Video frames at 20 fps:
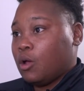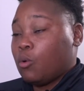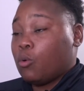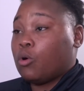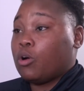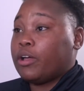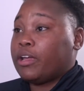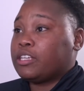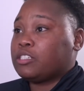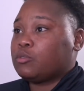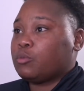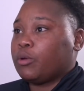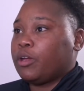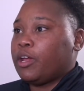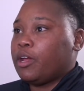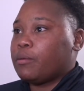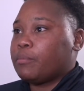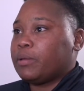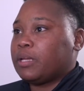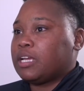Well, it's
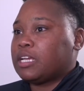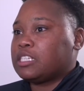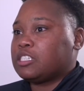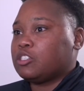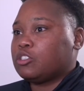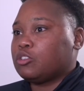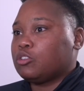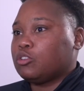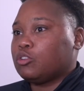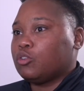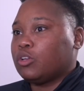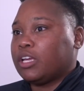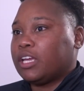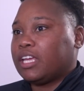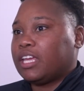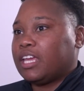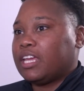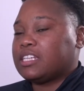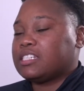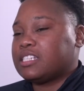weird because you
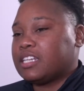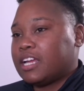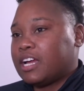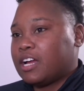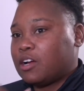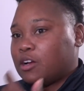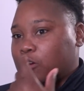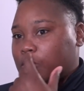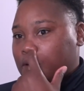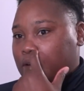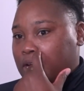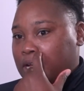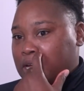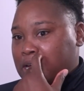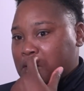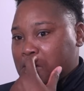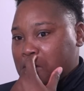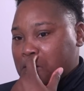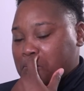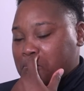get kids
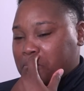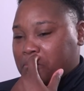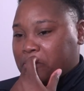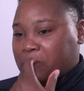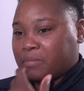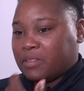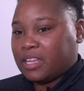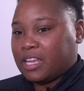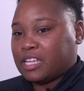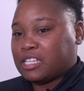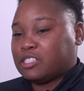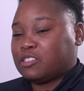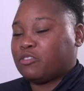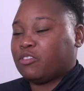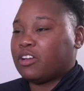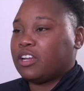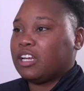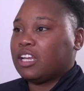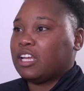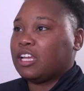now. It's
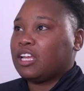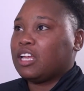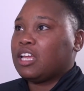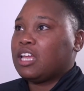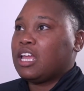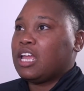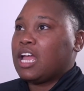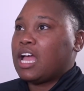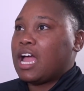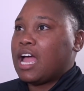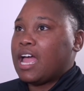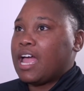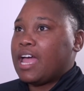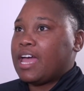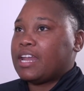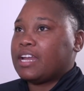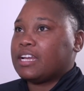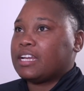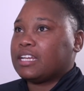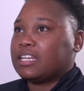funny. I
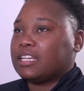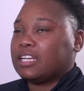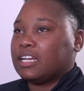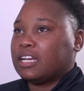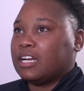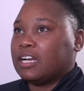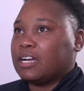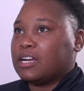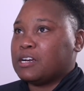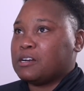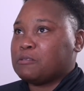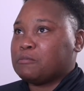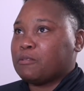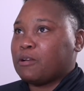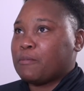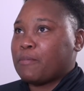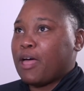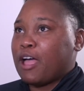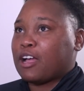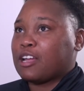had
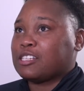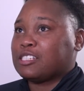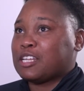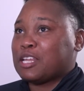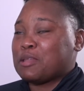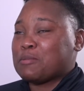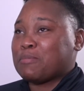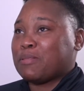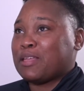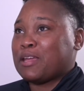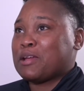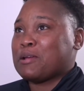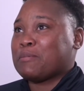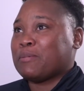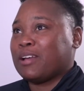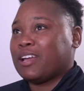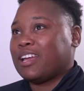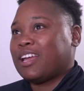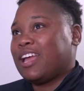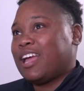I'm not going to say the player,
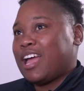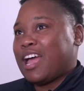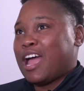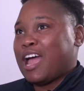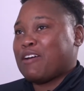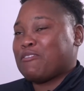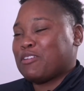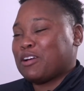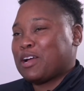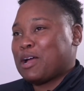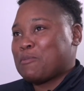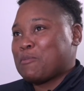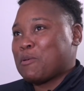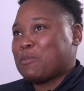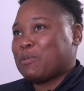but I have a couple of